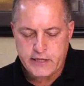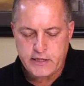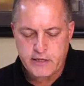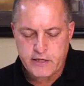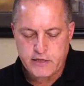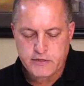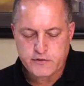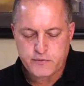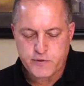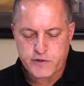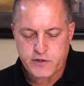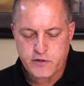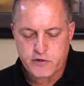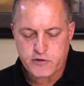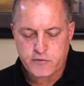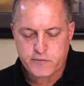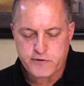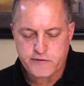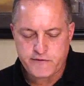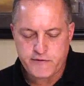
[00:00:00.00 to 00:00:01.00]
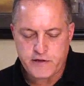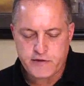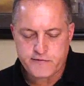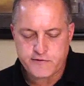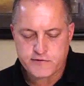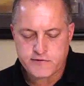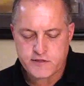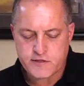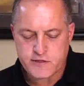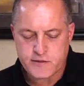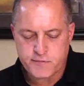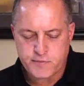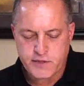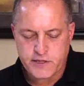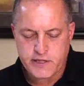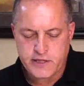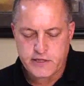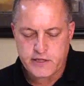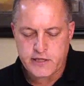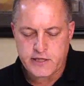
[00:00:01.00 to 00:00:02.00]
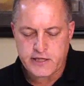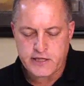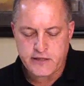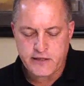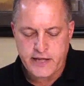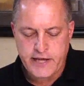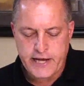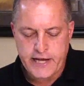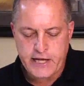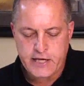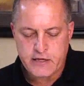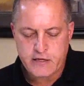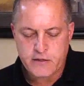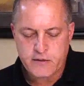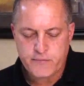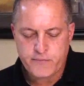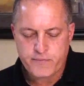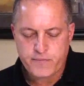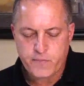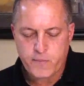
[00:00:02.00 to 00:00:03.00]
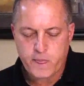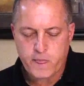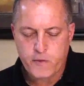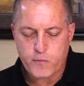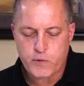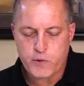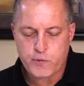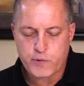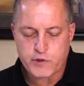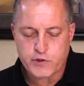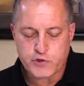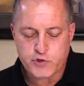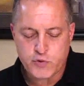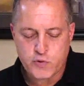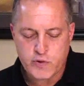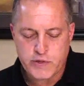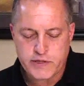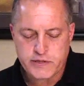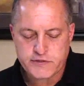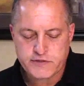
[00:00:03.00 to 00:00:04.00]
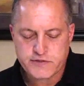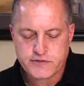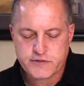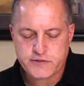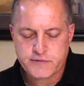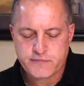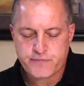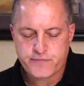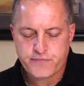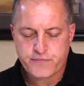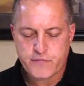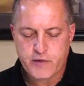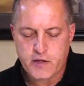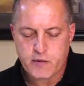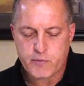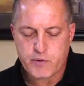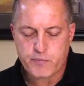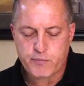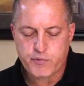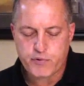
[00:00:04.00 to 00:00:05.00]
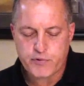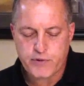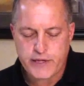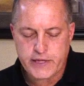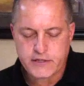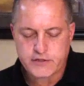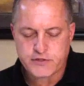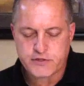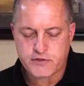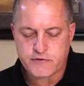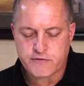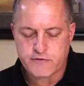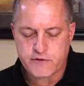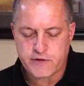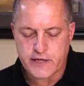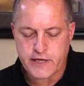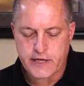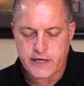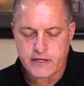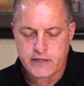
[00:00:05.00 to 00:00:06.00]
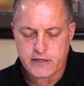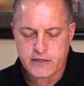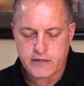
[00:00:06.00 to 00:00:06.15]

in us, we know you'll be faithful to complete, and in that we rejoice and we praise you for that.